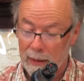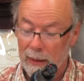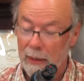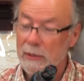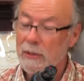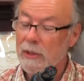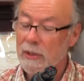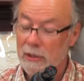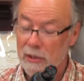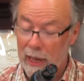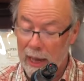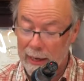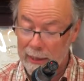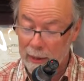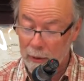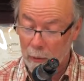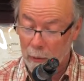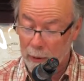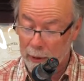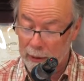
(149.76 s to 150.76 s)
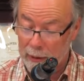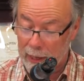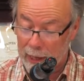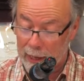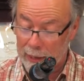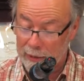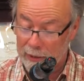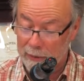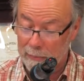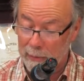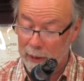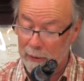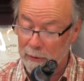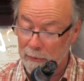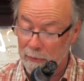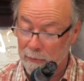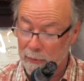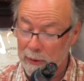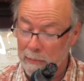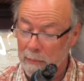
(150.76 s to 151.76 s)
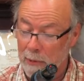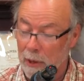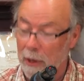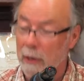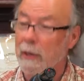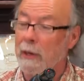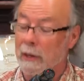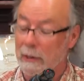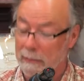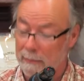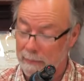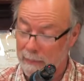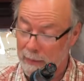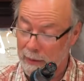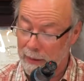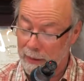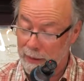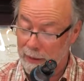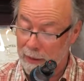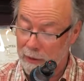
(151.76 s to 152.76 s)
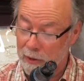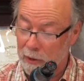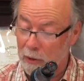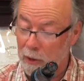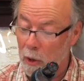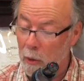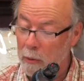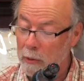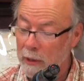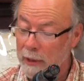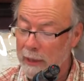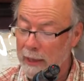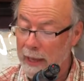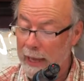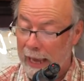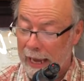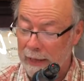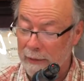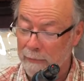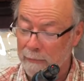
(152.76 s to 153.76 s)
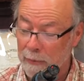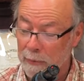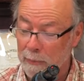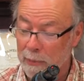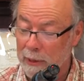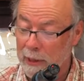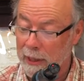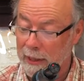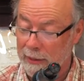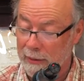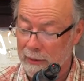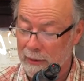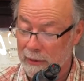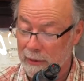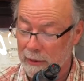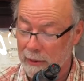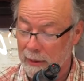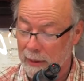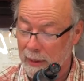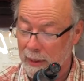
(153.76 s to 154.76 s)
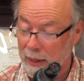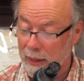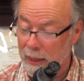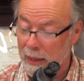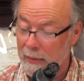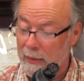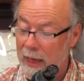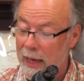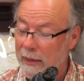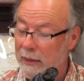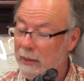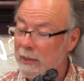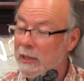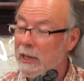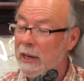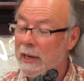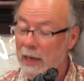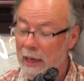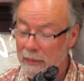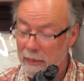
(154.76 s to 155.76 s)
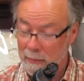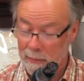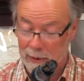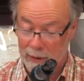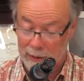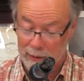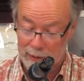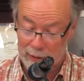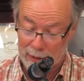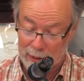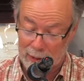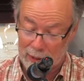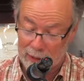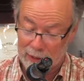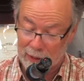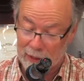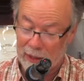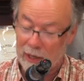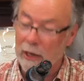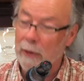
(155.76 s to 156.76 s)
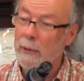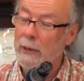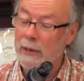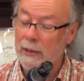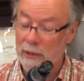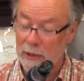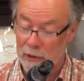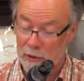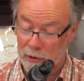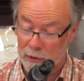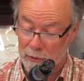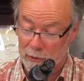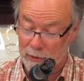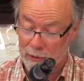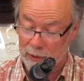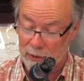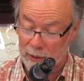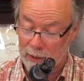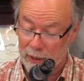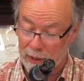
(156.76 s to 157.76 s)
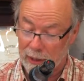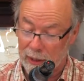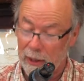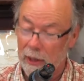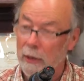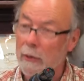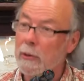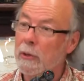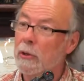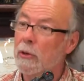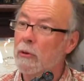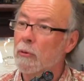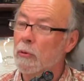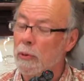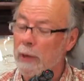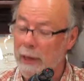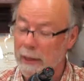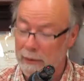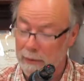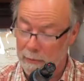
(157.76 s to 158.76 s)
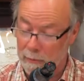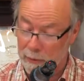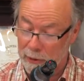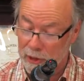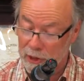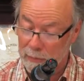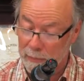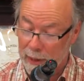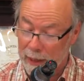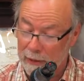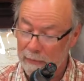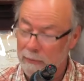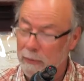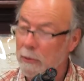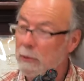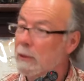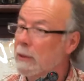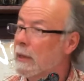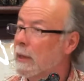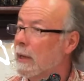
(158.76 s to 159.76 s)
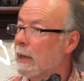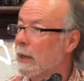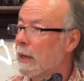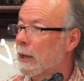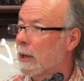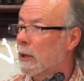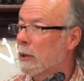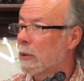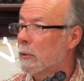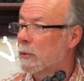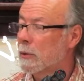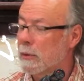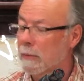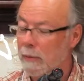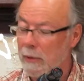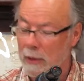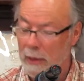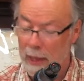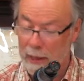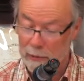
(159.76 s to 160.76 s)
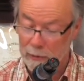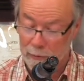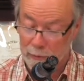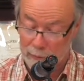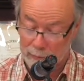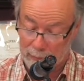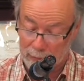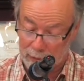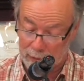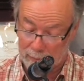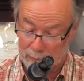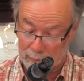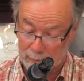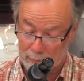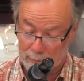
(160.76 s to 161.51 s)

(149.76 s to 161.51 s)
A society organized by the free market is a lonely, hateful place that is an anathema to caring teachers you're going to create respectful, inclusive classrooms.